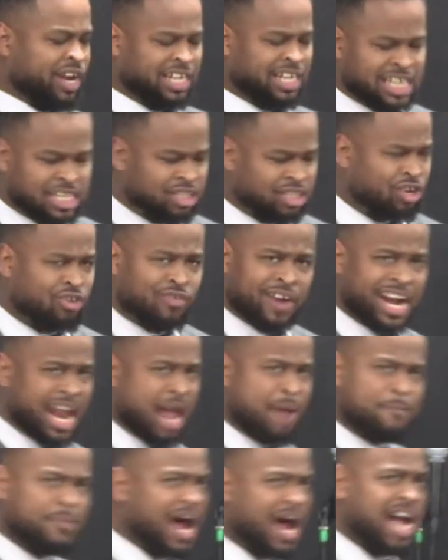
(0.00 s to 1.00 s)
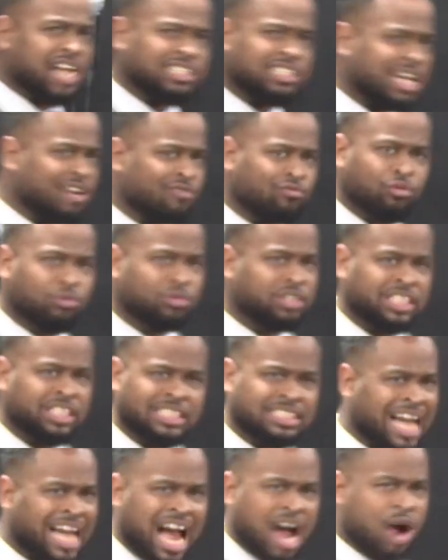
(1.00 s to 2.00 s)
These are great empires that ruled the
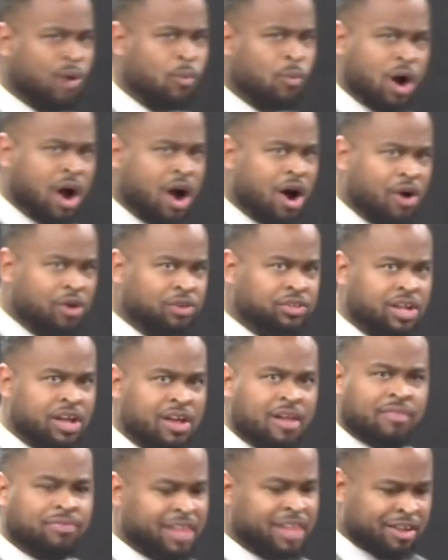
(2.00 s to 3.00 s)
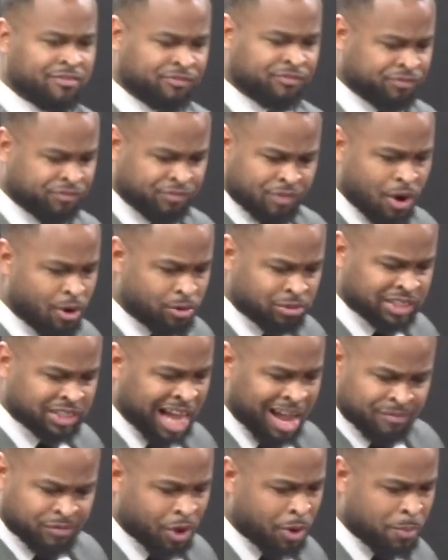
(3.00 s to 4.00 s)
entire world. Their thrones
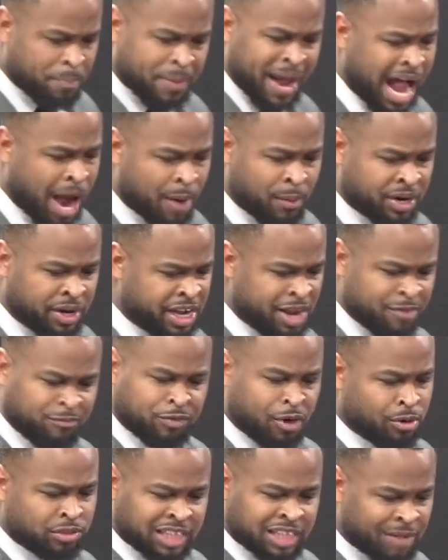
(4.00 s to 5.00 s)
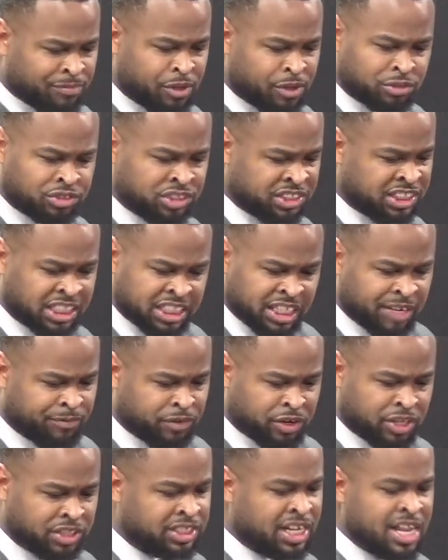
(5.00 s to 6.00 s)
have no power. Their thrones have no
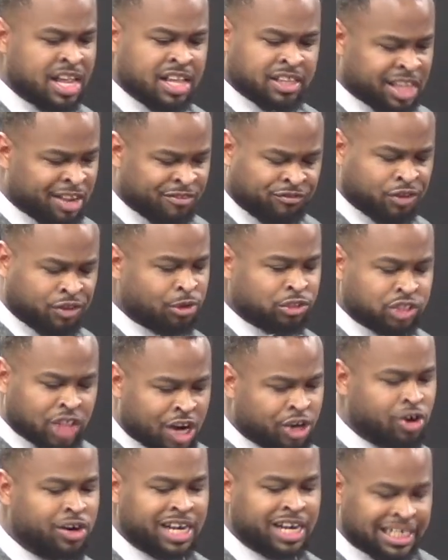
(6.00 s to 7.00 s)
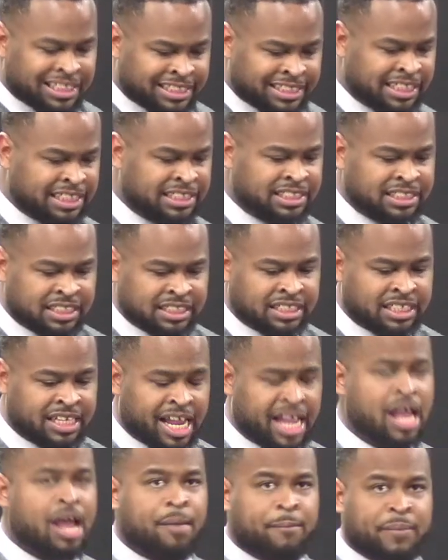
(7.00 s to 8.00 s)
significance. Their thrones are non-existent today
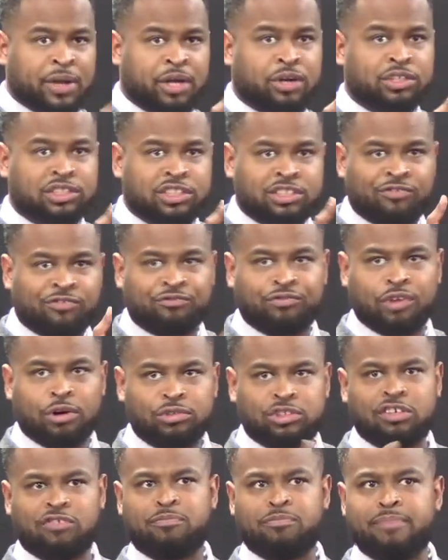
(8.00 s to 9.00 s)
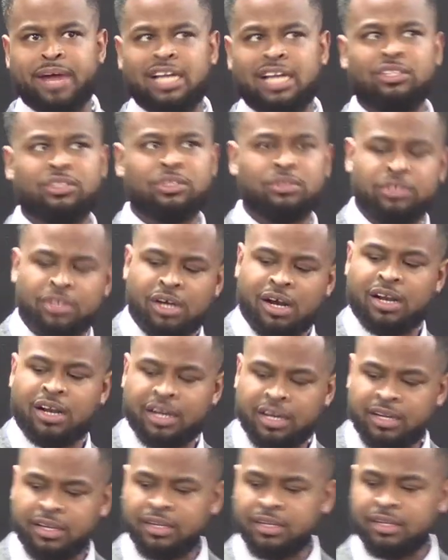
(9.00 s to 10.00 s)
because the thrones of men do
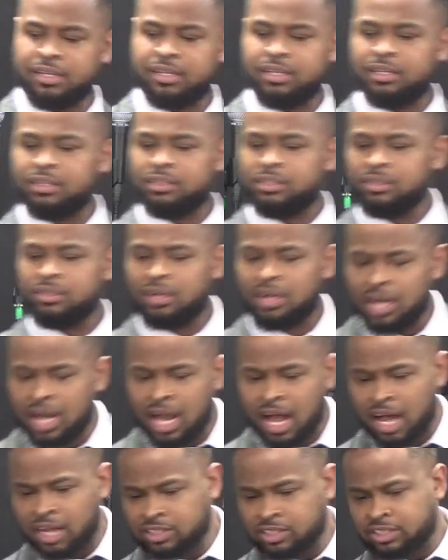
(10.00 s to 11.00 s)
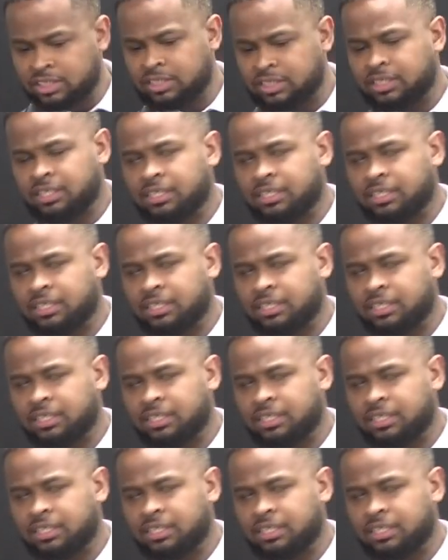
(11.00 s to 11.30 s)
not last.